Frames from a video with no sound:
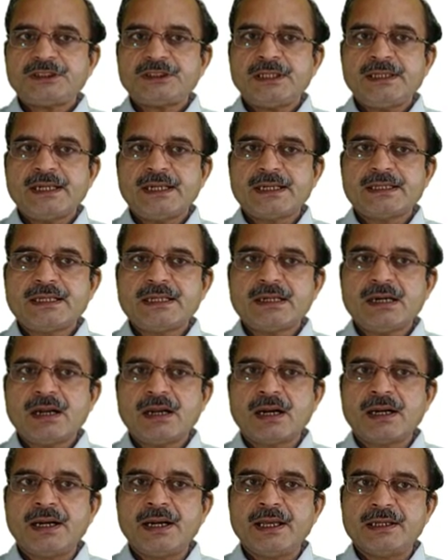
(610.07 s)
That is the
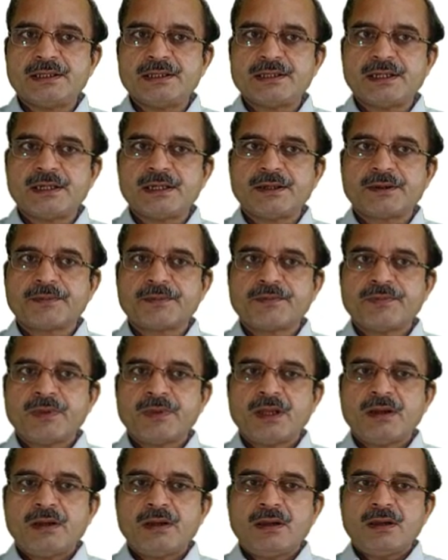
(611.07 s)
current density.
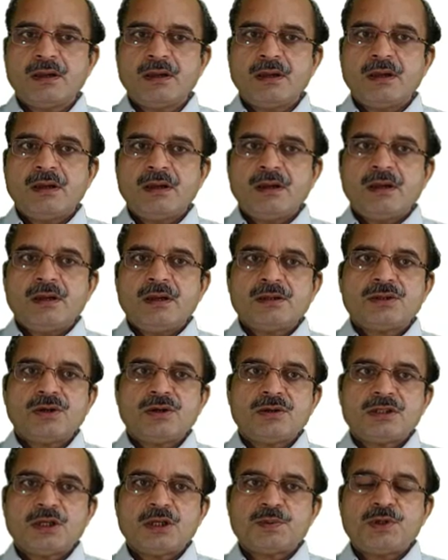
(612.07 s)

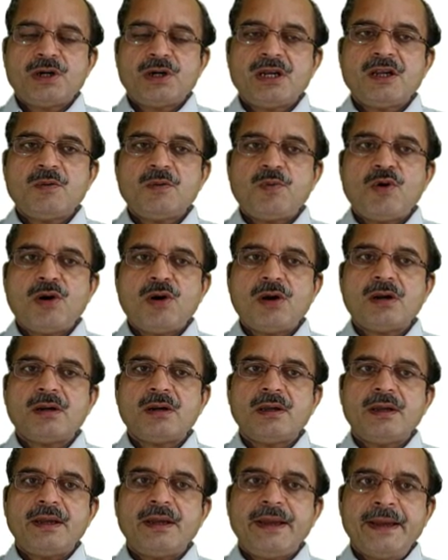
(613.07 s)
So substituting
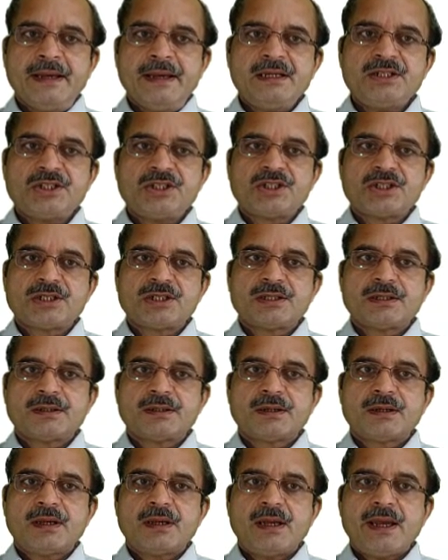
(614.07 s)
for H
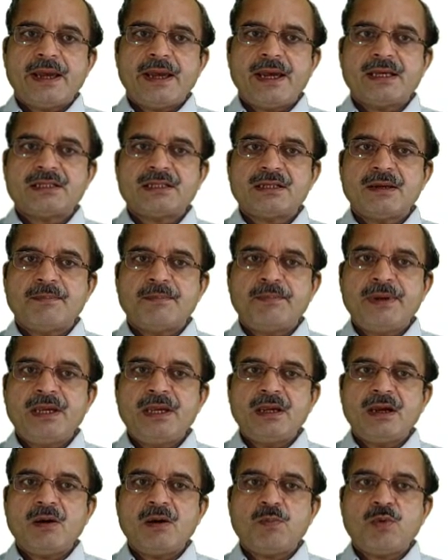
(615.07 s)
as
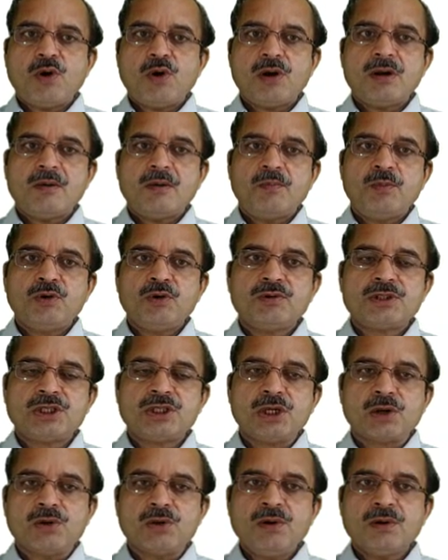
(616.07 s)
B upon mu
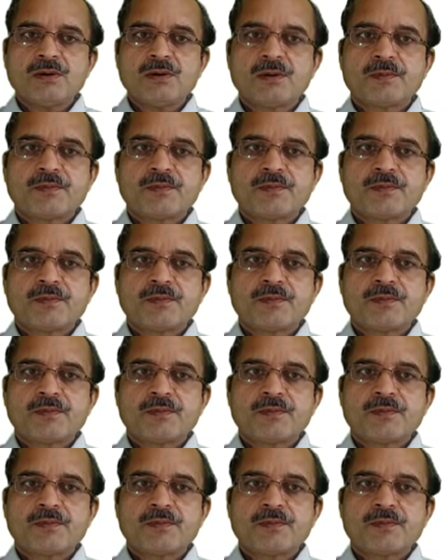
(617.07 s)
0,